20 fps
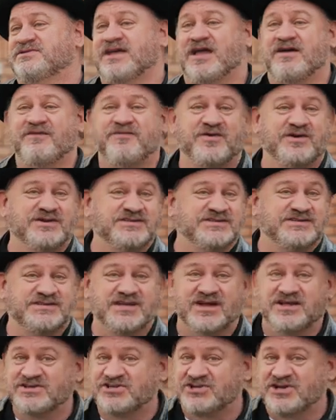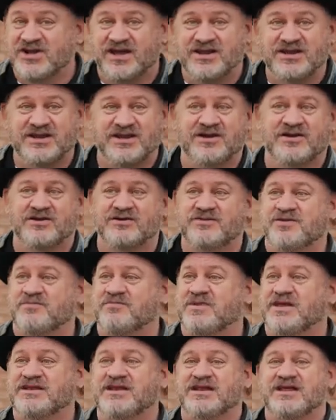Sanford and Son shot here.
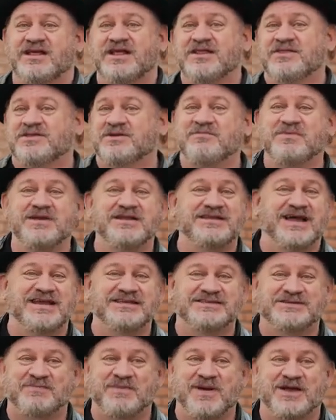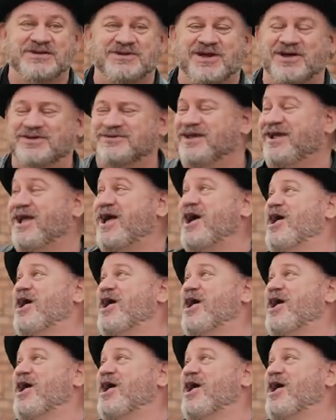Jesus. The Midnight Special. I was like,